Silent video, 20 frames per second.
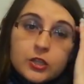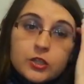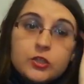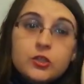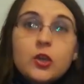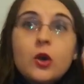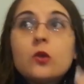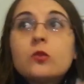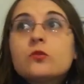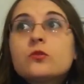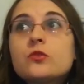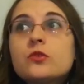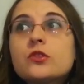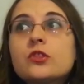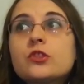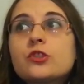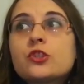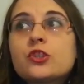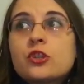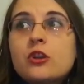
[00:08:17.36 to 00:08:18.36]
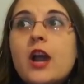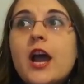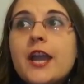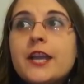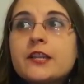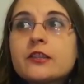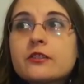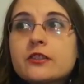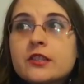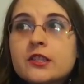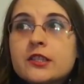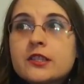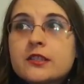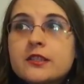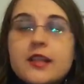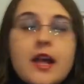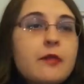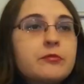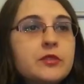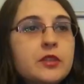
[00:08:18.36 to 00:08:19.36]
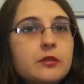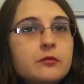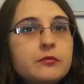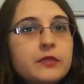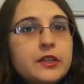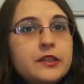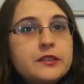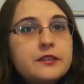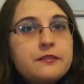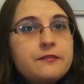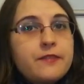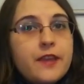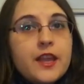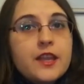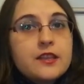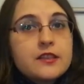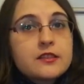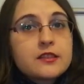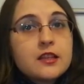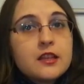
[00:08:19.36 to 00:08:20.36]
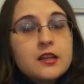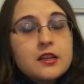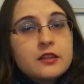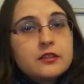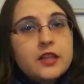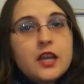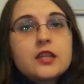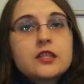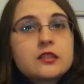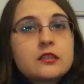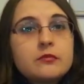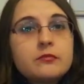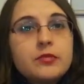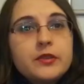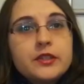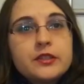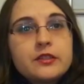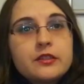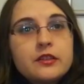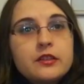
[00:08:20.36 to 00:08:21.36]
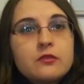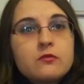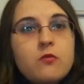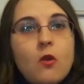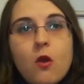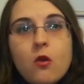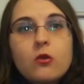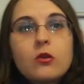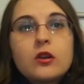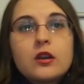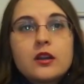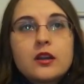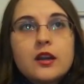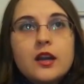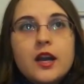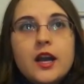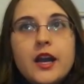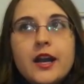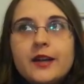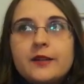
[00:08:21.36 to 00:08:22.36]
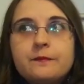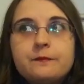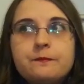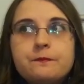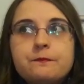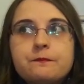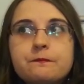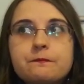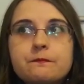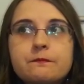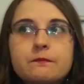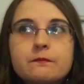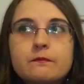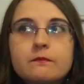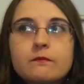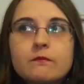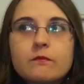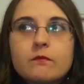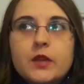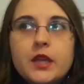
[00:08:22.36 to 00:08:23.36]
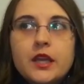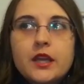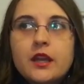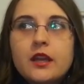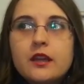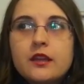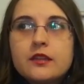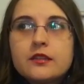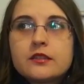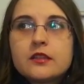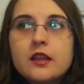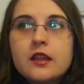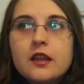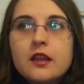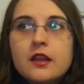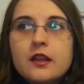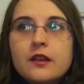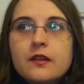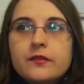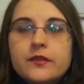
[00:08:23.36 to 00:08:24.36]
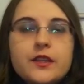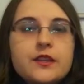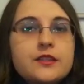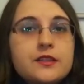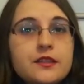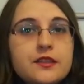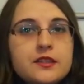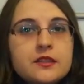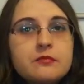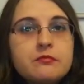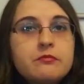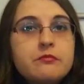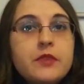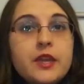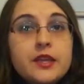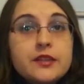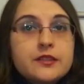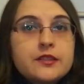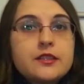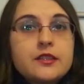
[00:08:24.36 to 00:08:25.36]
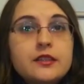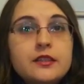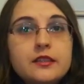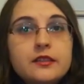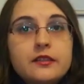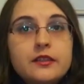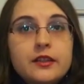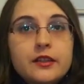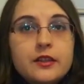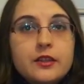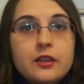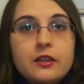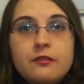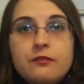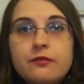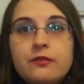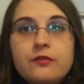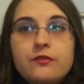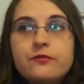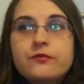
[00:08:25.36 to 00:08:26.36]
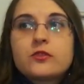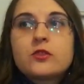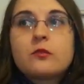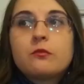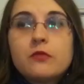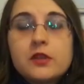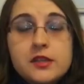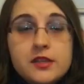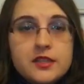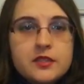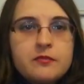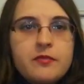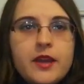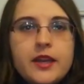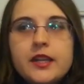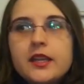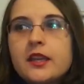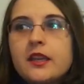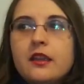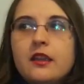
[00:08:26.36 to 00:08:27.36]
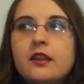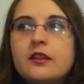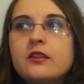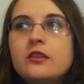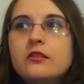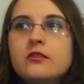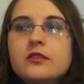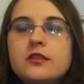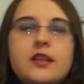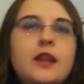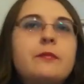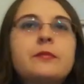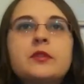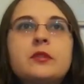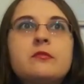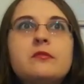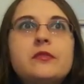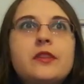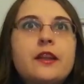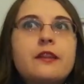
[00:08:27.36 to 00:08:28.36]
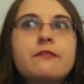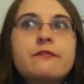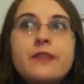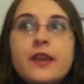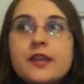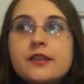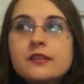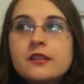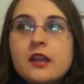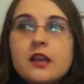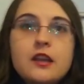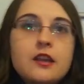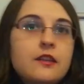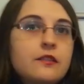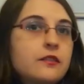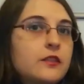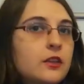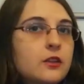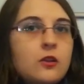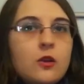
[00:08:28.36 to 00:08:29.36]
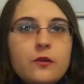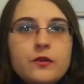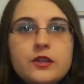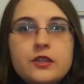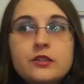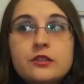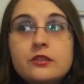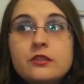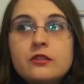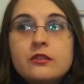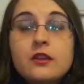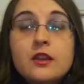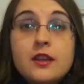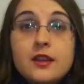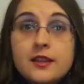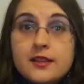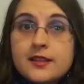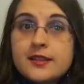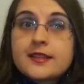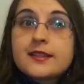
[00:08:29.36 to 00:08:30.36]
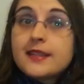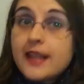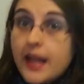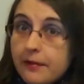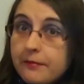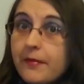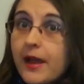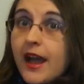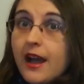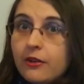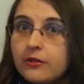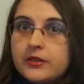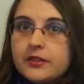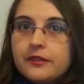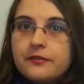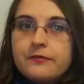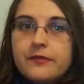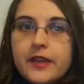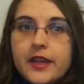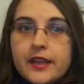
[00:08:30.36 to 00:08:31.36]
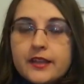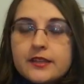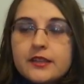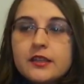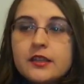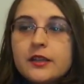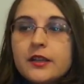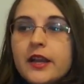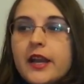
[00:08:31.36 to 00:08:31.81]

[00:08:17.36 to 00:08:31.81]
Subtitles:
Don't try to slap them in the face. That's completely wrong, because there's this myth that if someone is panicking and you slap them in their face, they're going to snap out of it.